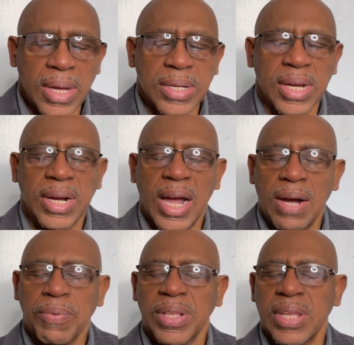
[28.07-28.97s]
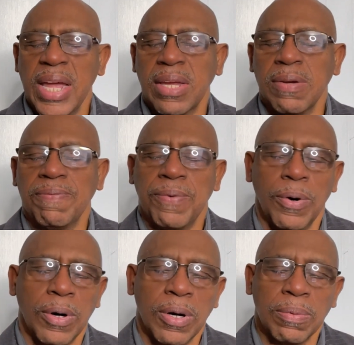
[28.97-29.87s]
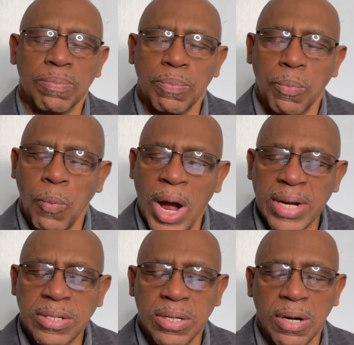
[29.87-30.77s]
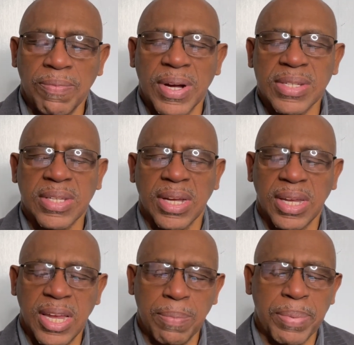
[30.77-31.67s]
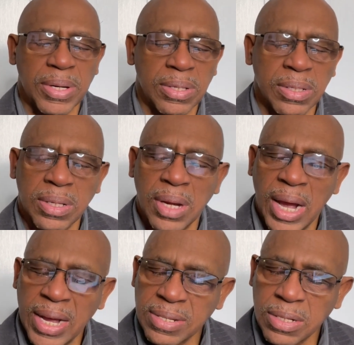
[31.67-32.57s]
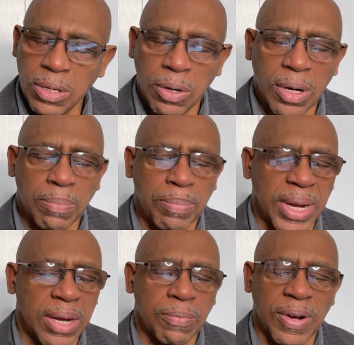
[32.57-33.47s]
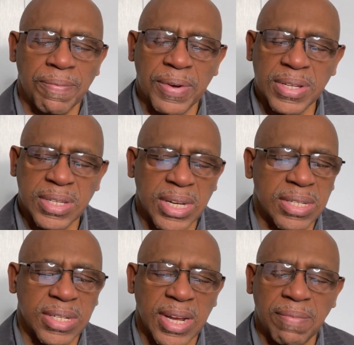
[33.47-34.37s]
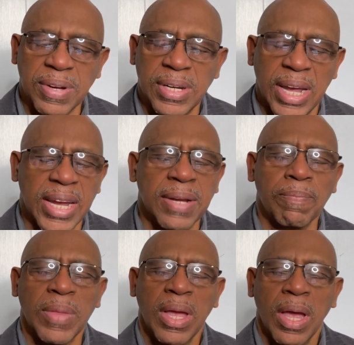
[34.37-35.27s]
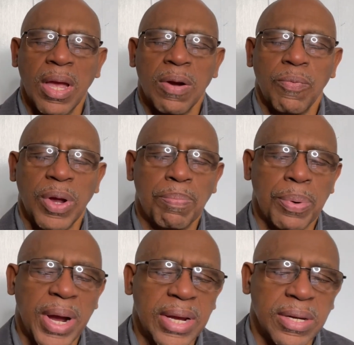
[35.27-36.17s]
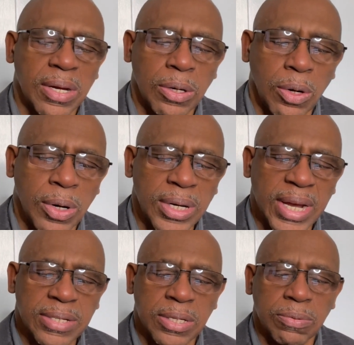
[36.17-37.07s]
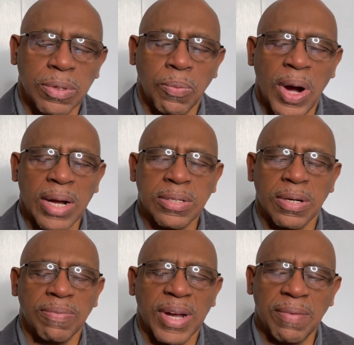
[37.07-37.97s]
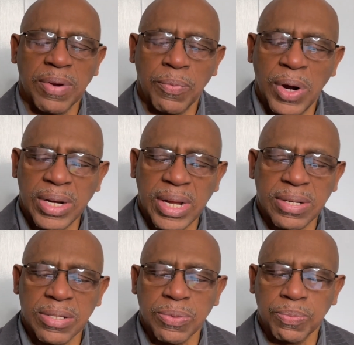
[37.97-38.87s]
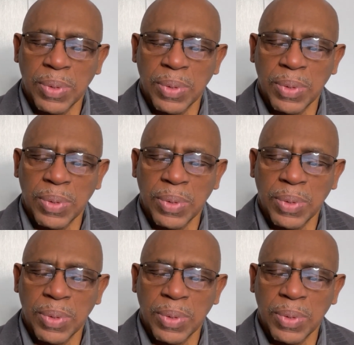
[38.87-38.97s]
Dear God, we thank you for watching over us and keeping us, Lord, being with us each and every day. We pray, dear Lord, that you will watch over everyone that is